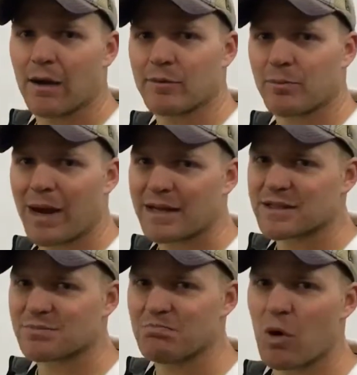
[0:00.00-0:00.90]
Your body
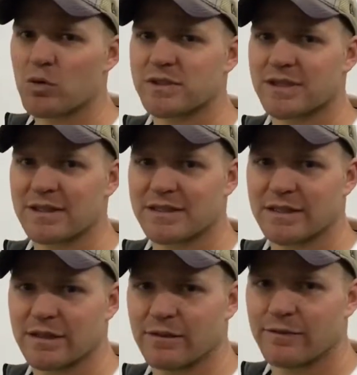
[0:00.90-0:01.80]
is most
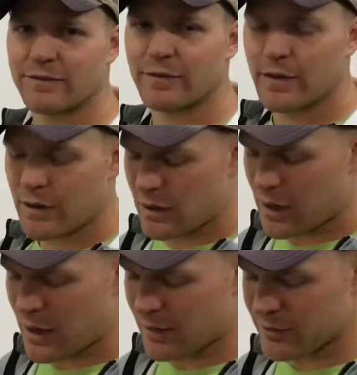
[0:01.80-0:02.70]
sensitive
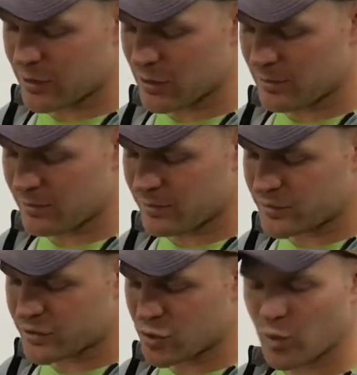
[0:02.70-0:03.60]

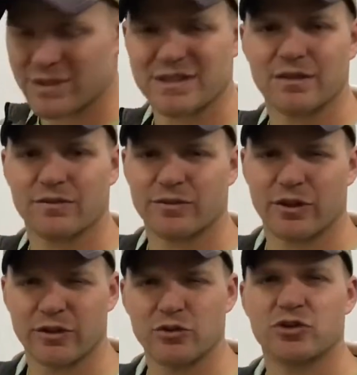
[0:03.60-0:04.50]

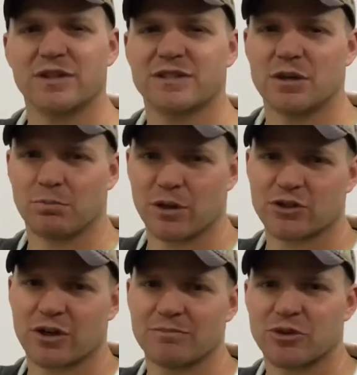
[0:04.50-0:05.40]
to the nutrients in your
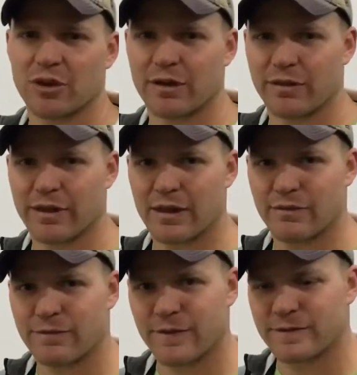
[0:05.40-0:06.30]
bloodstream during
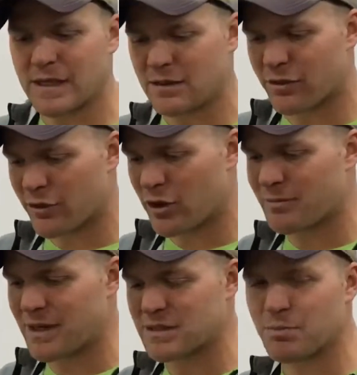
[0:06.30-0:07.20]
the 15 to 30
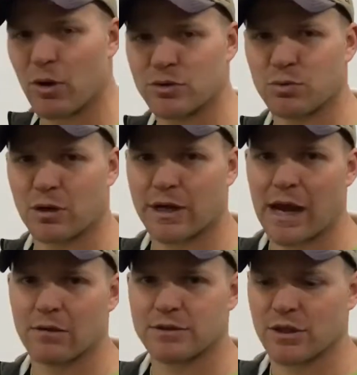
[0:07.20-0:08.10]
minutes
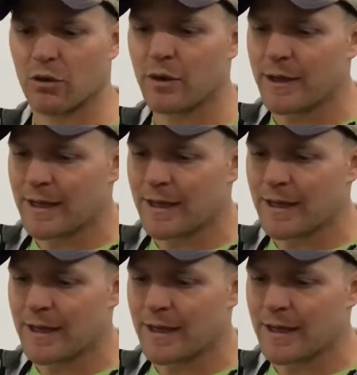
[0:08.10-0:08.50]
post-workout. So